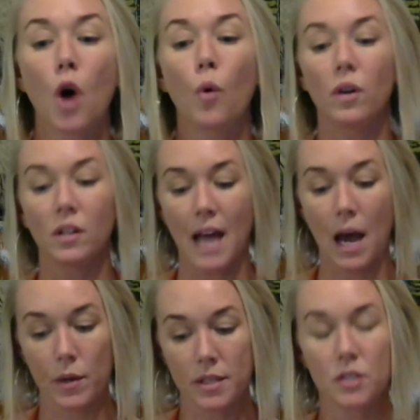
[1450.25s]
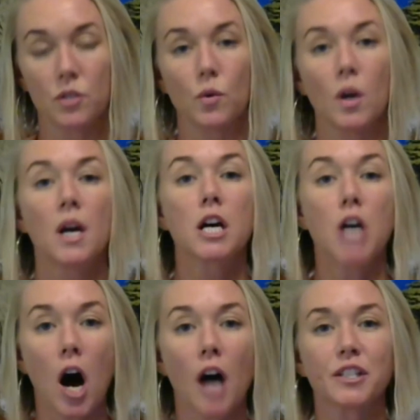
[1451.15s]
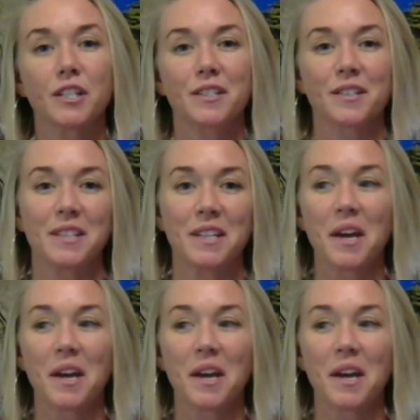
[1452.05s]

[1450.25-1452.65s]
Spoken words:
will allow us to consciously